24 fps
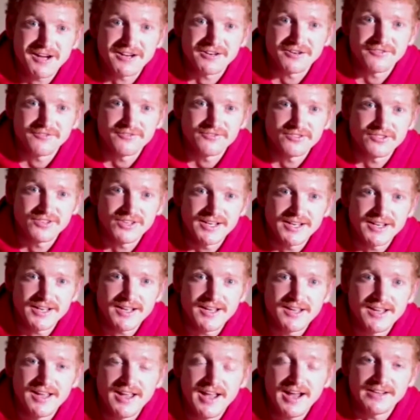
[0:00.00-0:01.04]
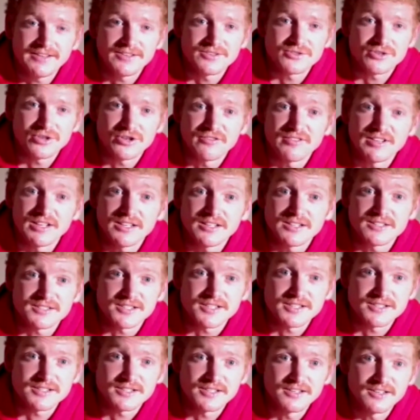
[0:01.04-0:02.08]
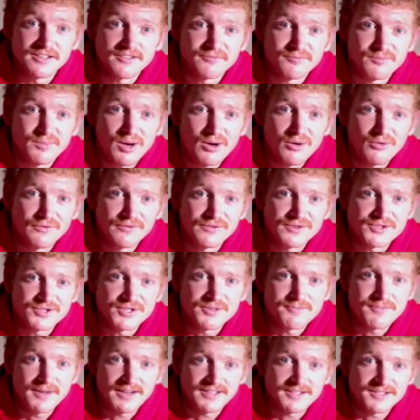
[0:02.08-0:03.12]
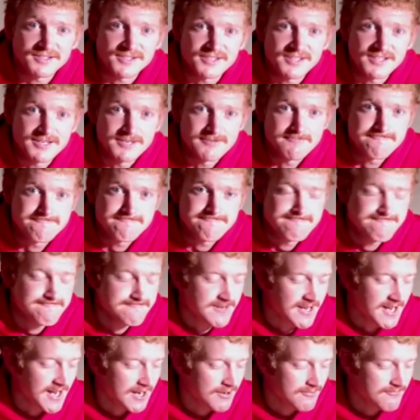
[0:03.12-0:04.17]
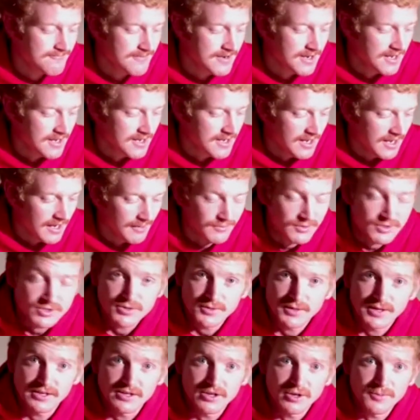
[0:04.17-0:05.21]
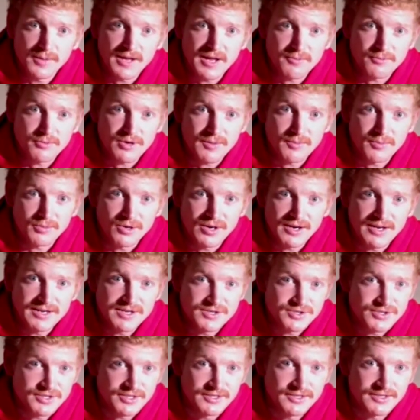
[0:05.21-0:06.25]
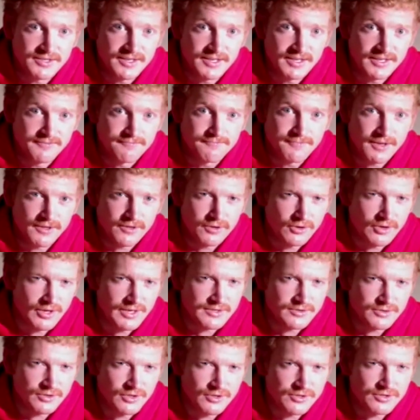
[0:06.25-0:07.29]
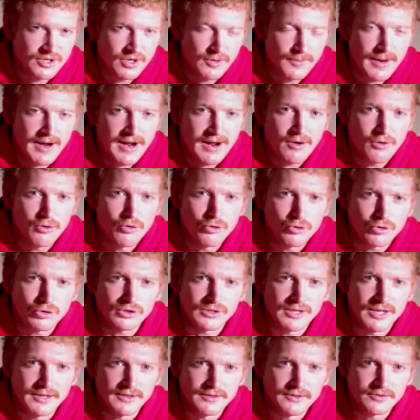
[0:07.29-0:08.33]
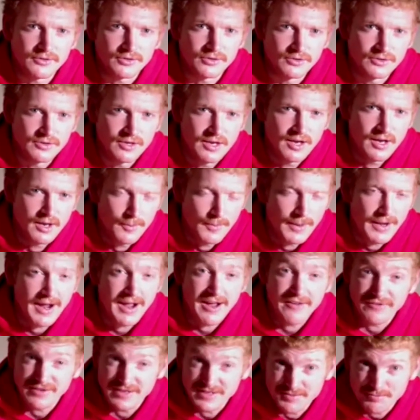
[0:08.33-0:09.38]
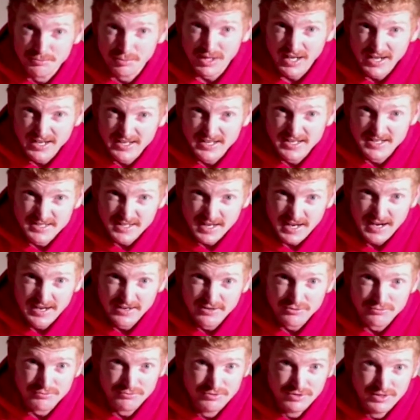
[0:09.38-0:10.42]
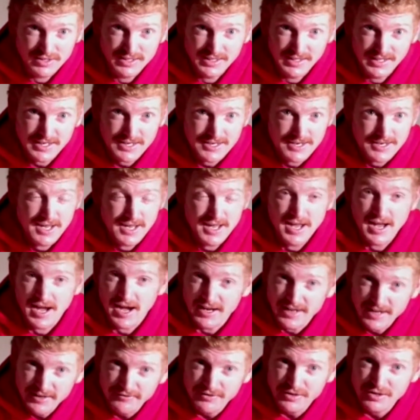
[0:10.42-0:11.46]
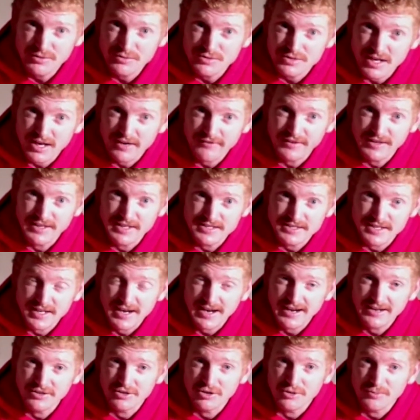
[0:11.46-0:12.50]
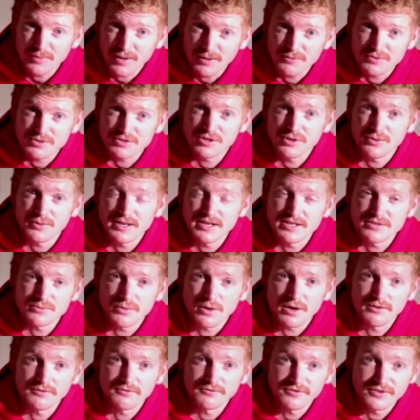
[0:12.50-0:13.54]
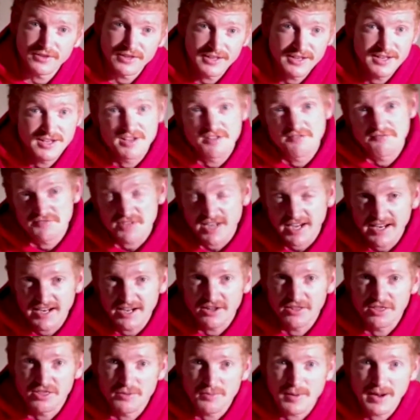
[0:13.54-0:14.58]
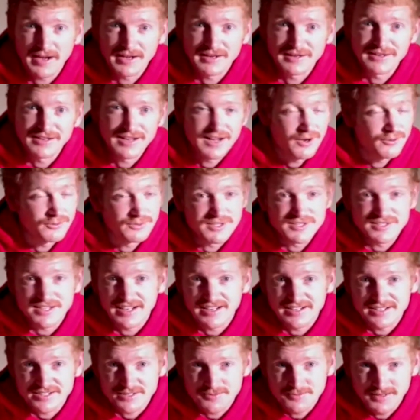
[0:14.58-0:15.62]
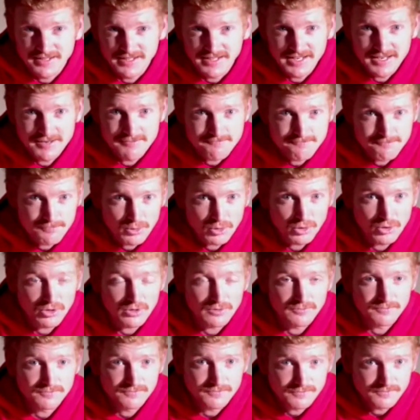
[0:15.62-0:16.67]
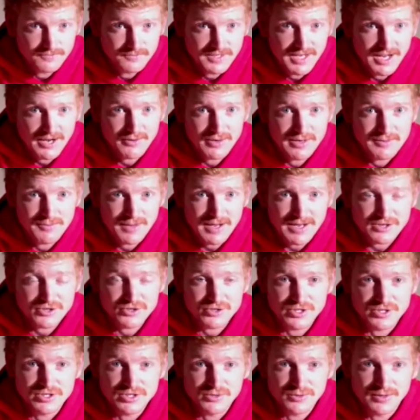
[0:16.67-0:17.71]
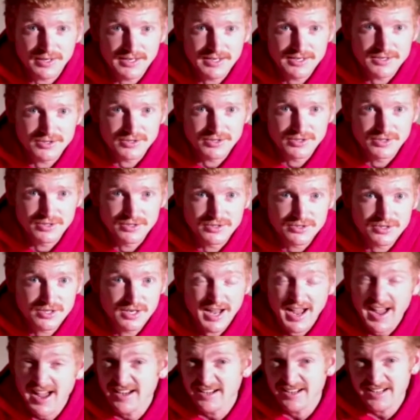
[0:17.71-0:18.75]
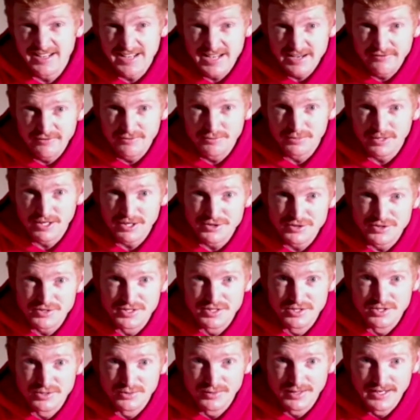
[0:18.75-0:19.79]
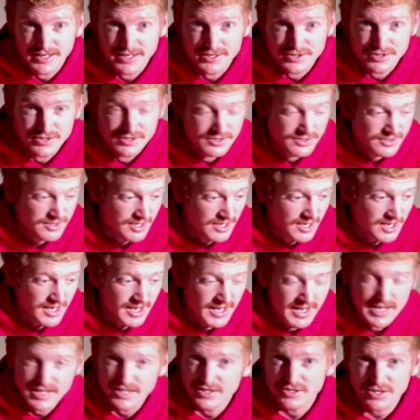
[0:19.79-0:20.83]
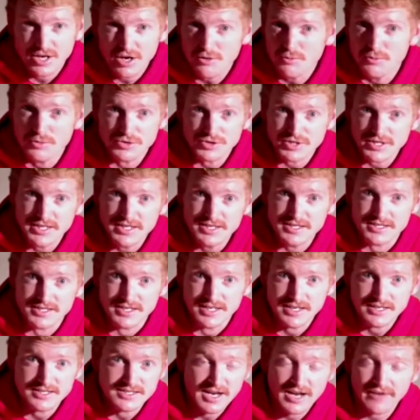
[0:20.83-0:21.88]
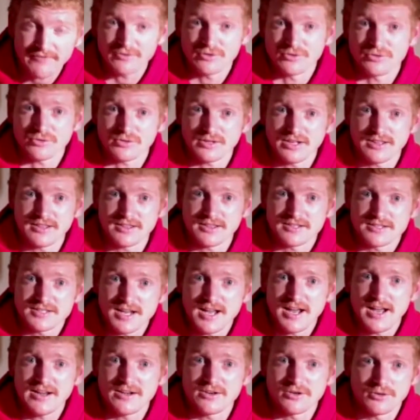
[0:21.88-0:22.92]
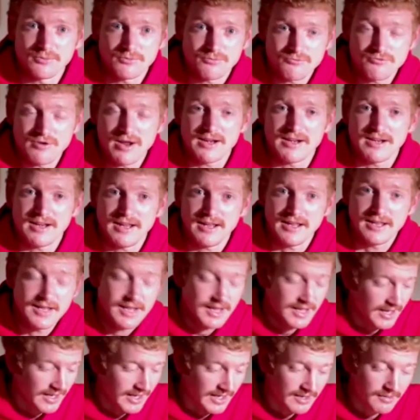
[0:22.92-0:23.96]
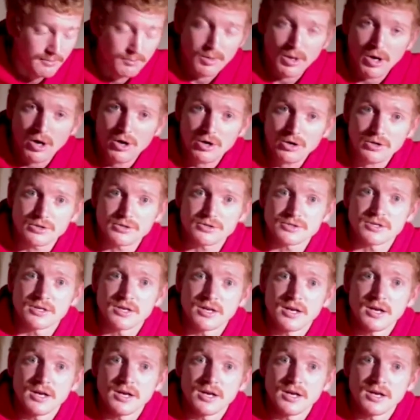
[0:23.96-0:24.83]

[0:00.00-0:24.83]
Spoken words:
Godfrey here, editorial assistant of Pole Fishing magazine. Now, I'm just doing a little bit of preparation and I thought I'd talk to you about hook lengths and about having plenty tied up really. I never used to have any tied up, I was always one for tie it on the bank, it only takes a minute. But now in match situations and even pleasure situations, it's so much easier to have an hook length tied up, ready in a box